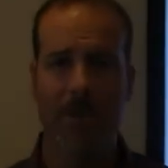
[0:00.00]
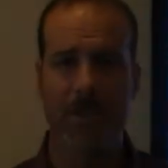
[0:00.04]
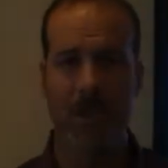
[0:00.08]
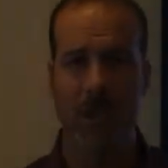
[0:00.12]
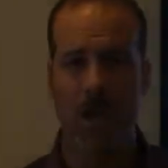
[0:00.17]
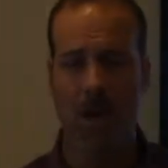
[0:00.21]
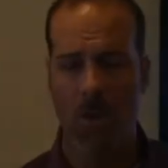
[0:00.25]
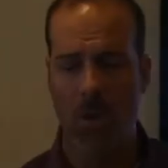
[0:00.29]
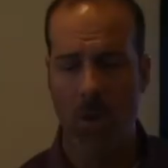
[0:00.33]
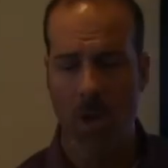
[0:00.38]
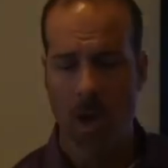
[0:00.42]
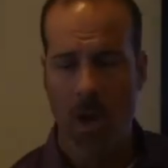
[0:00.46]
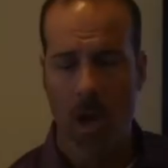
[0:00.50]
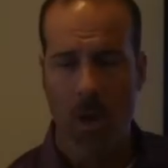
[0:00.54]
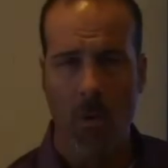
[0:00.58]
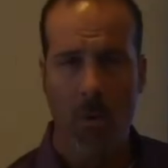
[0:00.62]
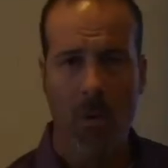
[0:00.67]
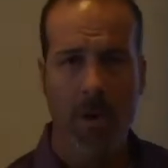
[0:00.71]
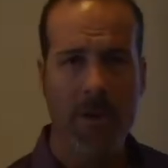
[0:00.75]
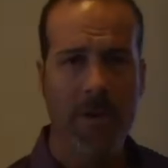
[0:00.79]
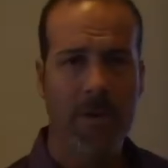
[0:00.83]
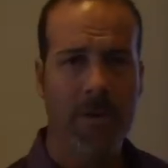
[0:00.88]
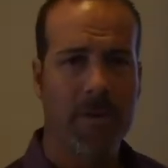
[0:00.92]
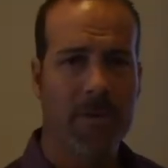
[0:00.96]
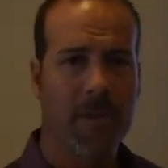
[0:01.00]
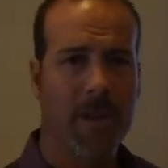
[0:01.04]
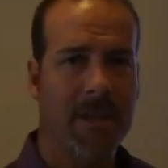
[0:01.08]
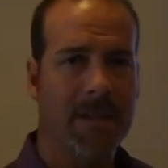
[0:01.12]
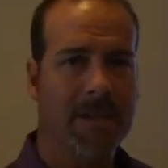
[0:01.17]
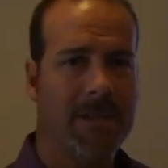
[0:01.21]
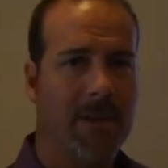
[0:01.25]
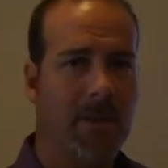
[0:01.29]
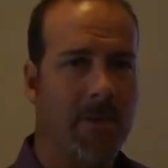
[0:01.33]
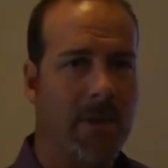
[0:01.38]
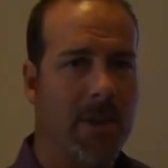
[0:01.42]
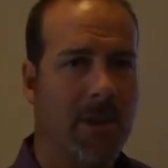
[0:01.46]
so, one of the
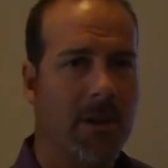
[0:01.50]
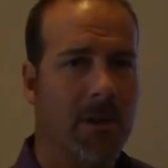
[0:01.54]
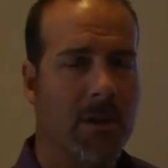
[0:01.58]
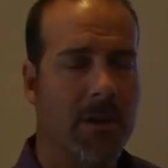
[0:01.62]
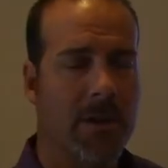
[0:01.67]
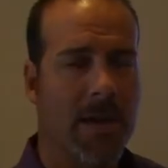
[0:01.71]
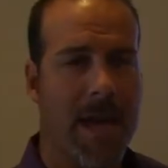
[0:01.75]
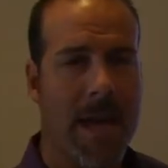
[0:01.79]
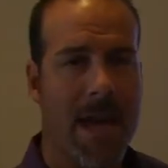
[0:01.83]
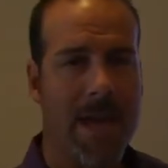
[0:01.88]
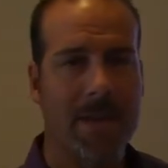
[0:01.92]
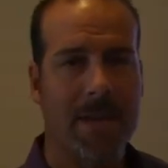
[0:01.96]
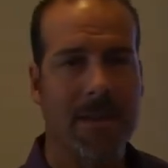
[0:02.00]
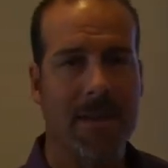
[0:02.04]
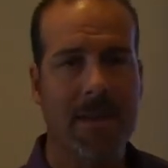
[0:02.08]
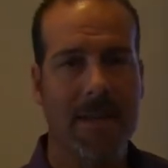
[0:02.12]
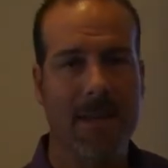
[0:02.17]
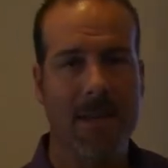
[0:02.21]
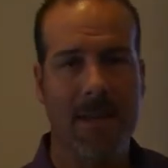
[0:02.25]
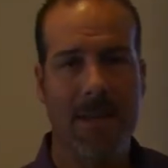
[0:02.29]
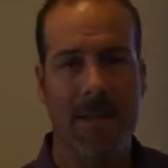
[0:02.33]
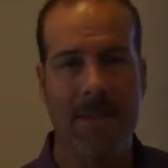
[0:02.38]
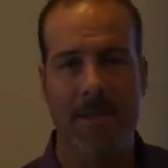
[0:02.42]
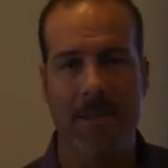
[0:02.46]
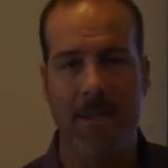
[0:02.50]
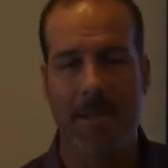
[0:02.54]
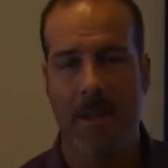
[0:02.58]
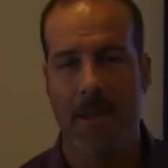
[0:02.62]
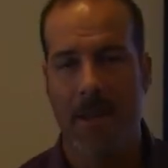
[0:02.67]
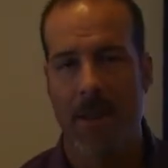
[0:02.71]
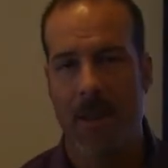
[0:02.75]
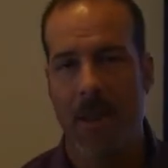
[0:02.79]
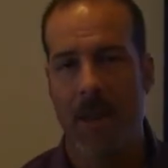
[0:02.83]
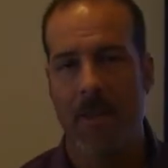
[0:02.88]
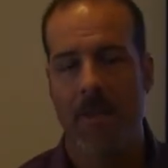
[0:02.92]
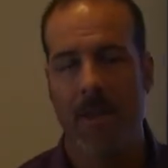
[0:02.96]
things that we look at
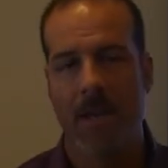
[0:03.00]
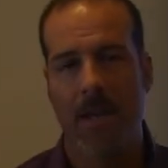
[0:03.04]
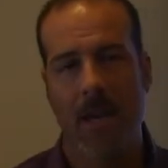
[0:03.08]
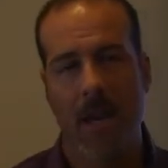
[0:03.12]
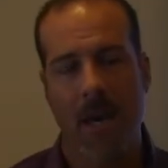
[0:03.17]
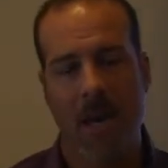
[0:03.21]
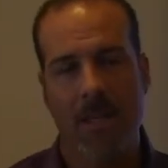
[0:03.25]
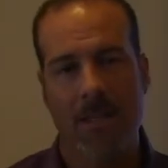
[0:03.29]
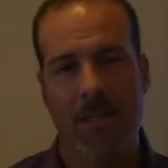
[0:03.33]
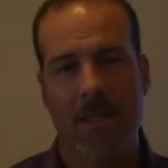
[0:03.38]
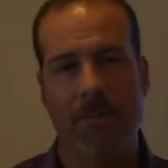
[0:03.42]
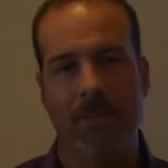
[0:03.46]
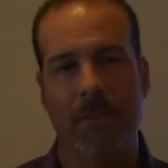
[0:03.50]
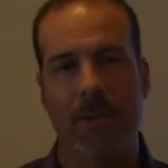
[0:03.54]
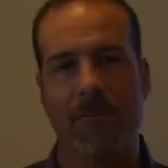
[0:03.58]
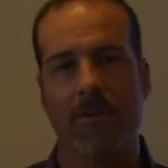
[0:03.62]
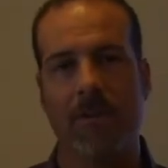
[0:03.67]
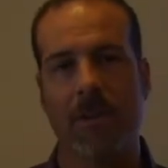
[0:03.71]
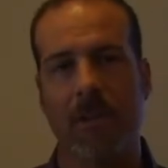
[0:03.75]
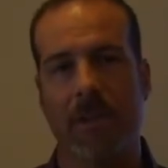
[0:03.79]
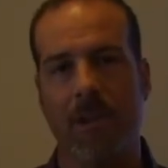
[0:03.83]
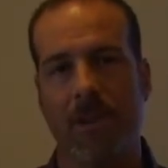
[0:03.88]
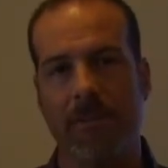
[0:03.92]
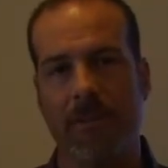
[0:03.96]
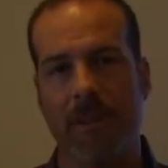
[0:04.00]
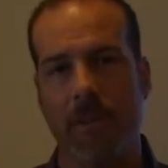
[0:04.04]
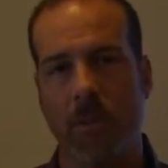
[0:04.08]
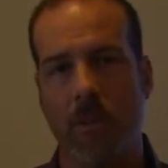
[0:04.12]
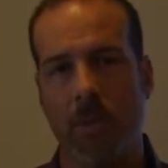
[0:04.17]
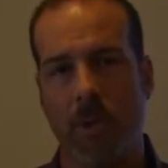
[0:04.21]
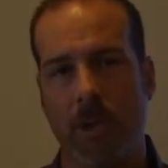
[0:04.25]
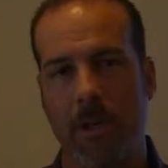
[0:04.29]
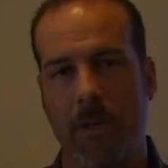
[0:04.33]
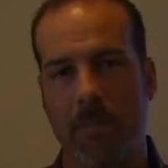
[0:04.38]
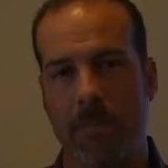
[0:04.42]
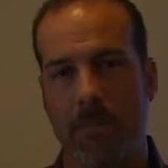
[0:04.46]
is the concept of a
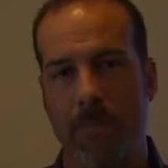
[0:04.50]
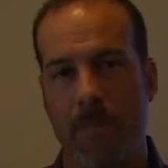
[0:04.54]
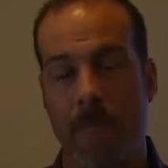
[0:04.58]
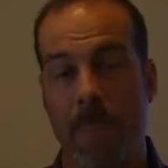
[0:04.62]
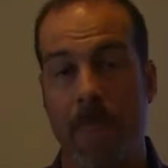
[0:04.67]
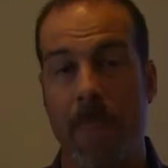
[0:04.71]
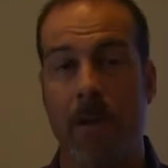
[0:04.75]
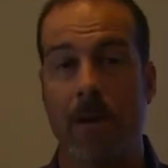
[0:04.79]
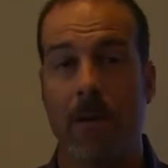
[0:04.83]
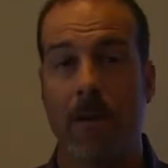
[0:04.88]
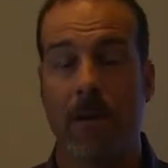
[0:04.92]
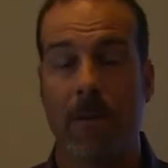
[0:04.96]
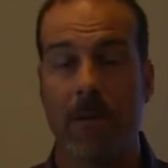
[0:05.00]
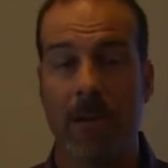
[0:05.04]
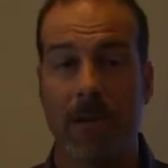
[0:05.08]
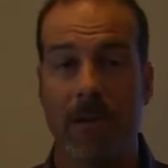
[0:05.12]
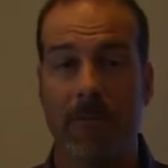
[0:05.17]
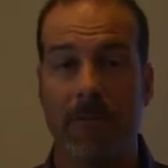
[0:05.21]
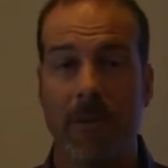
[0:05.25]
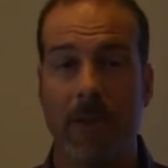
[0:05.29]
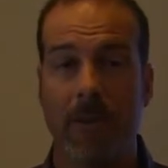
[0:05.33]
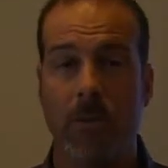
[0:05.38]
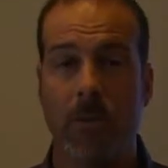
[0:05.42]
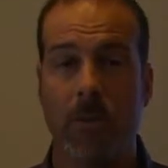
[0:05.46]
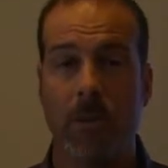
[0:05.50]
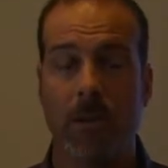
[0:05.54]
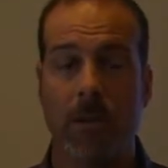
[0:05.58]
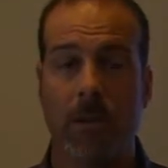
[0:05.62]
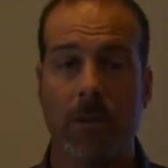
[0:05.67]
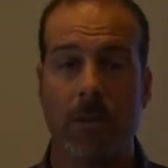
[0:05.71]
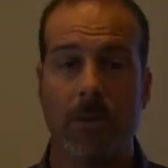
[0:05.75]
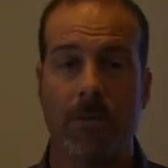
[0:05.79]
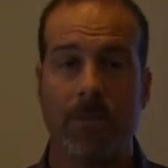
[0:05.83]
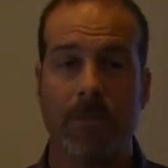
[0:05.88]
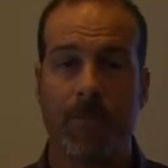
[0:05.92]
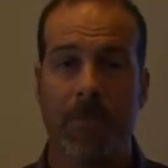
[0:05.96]
living will. A living
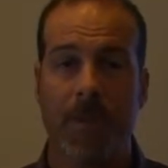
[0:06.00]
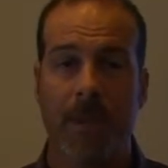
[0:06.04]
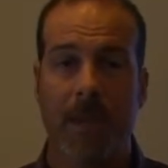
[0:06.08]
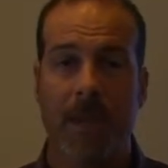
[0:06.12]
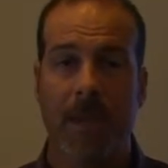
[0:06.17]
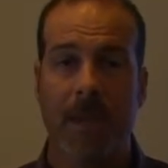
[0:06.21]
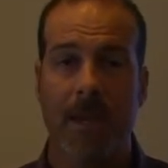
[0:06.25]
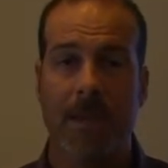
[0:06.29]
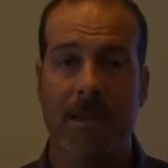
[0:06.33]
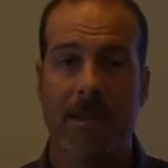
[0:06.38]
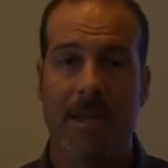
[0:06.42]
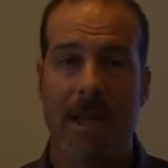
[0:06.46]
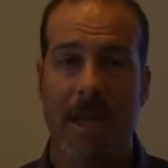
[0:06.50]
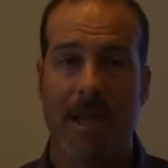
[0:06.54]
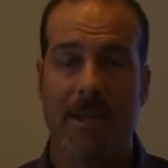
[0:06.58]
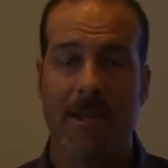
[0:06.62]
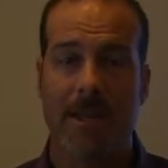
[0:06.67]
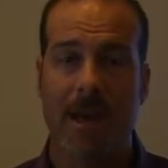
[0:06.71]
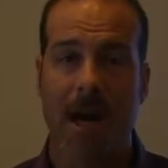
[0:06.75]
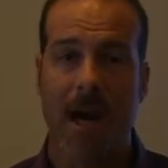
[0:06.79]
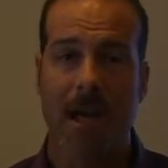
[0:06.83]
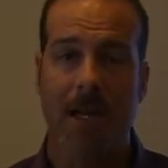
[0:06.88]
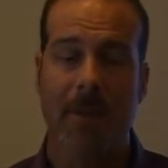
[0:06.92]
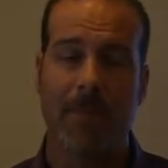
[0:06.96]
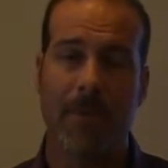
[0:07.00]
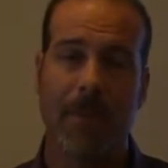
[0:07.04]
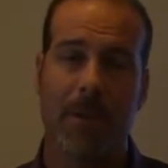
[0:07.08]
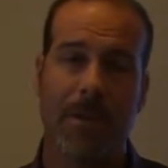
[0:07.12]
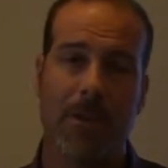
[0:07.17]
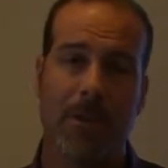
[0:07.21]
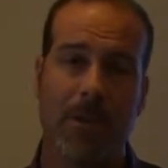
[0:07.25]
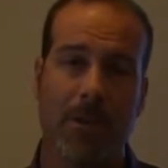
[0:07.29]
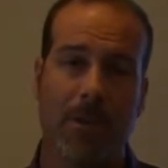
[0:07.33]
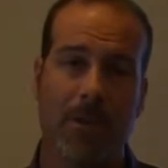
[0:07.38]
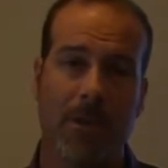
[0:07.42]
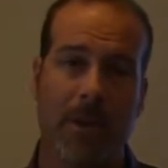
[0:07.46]
will is a document
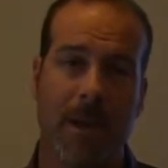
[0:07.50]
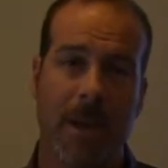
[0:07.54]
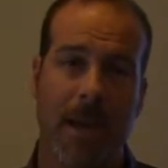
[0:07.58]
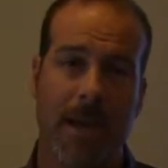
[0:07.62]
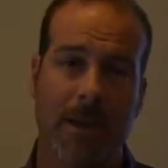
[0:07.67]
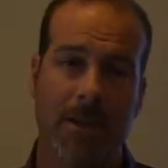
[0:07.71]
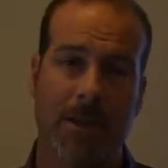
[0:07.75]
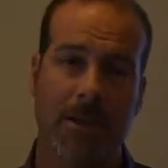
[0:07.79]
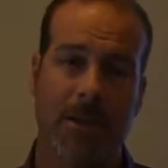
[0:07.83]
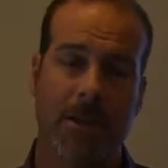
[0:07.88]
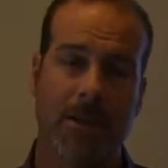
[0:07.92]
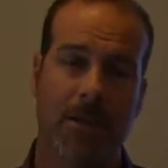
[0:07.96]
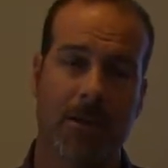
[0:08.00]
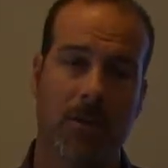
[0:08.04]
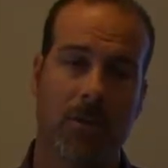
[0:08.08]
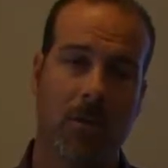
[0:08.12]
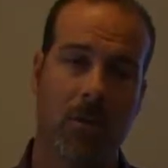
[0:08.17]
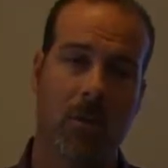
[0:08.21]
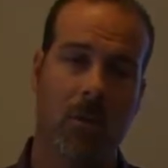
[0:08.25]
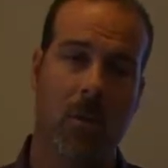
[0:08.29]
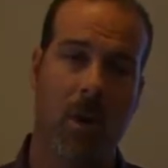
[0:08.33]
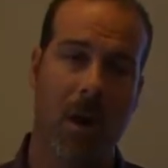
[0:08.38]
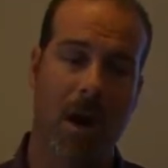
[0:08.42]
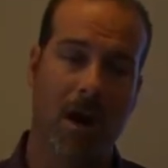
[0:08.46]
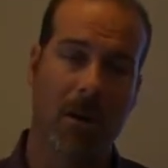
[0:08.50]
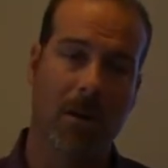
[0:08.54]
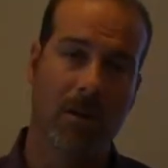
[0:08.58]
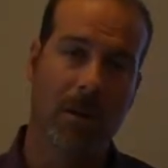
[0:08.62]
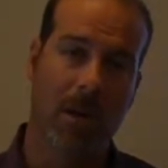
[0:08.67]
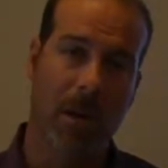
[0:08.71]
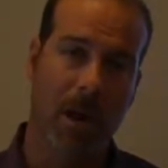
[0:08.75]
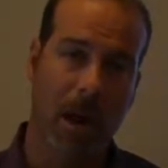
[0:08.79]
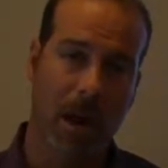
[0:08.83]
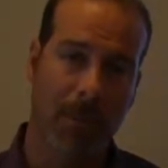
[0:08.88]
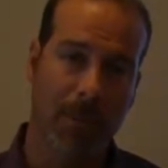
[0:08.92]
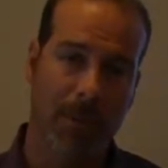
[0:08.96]
that you would execute while
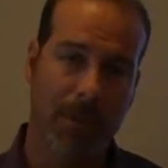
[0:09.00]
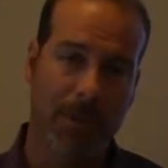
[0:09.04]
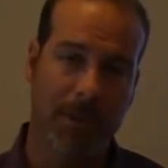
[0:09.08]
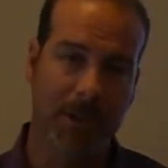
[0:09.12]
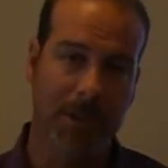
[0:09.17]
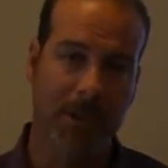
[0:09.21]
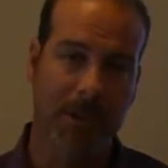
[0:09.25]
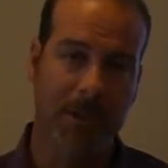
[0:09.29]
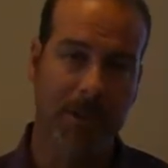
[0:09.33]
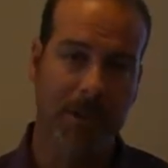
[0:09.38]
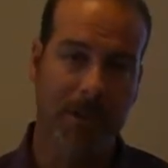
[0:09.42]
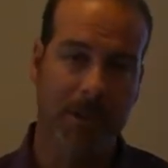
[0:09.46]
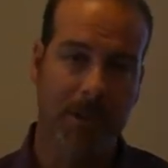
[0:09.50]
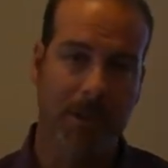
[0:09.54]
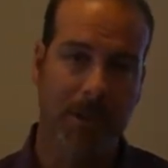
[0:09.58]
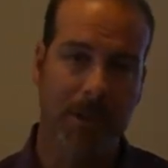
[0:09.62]
competent